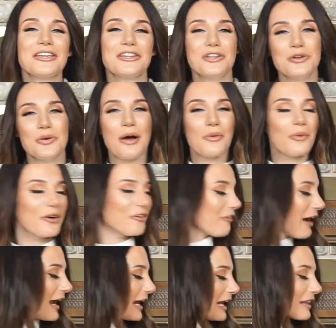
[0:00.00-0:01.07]
You were
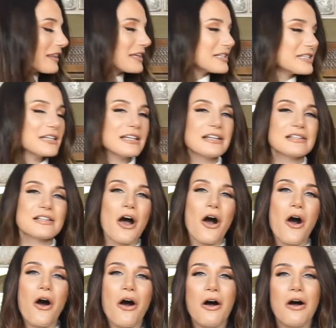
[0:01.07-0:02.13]
right. This is
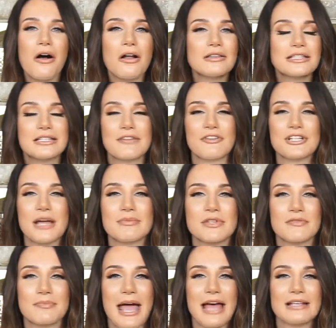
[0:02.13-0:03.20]
all different types
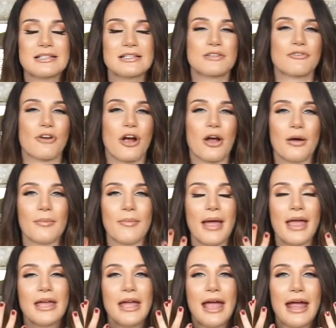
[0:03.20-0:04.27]
of masks, from
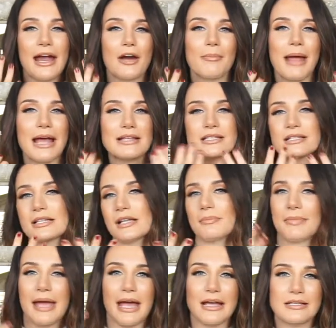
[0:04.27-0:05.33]
hair masks, lip
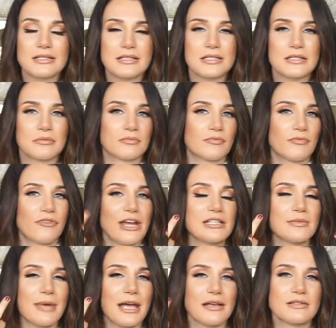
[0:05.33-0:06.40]
masks, face
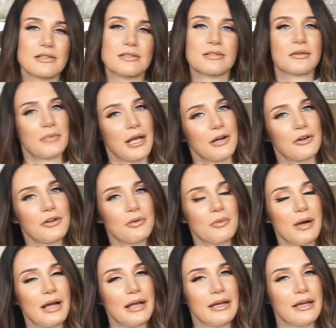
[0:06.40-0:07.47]
masks. I don't know
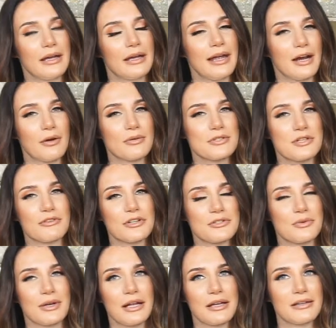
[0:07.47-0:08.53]
why hair was the first
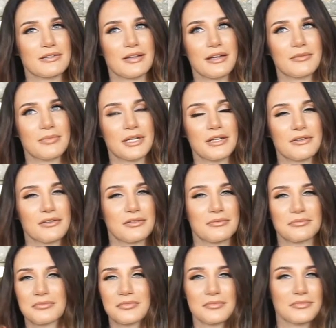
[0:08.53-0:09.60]
one I said, because
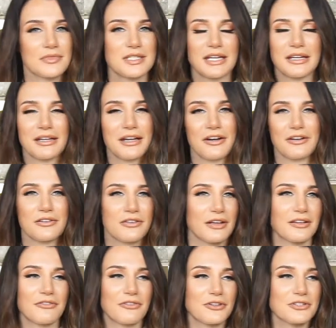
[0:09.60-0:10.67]
skincare is like
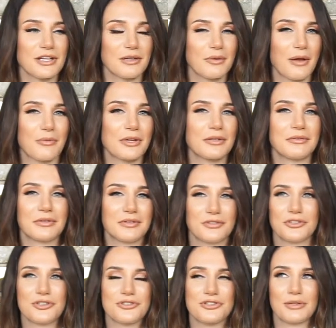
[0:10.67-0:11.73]
the first thing that would
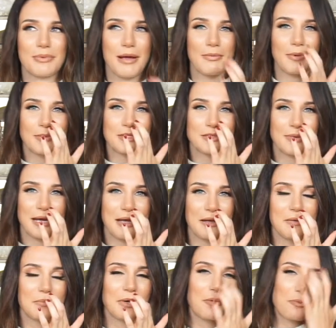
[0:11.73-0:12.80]
usually pop up into my head,
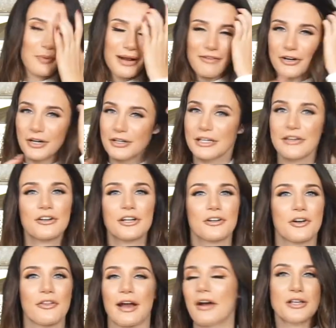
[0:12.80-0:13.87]
but whatever, neither here
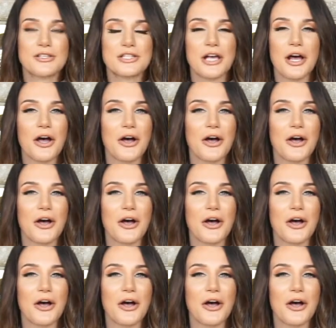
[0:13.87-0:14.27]
nor there. So